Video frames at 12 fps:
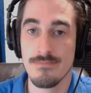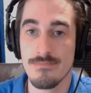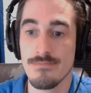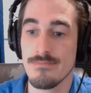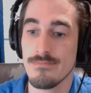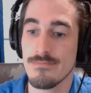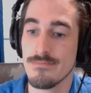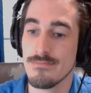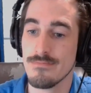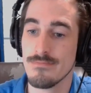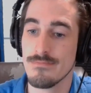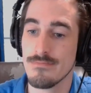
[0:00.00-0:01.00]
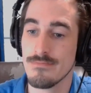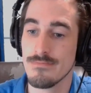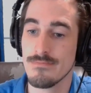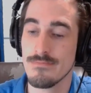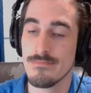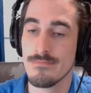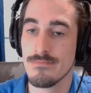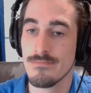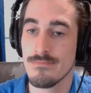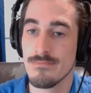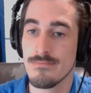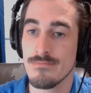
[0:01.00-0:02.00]

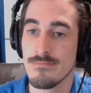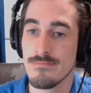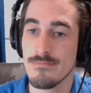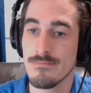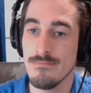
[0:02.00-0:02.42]
(silent)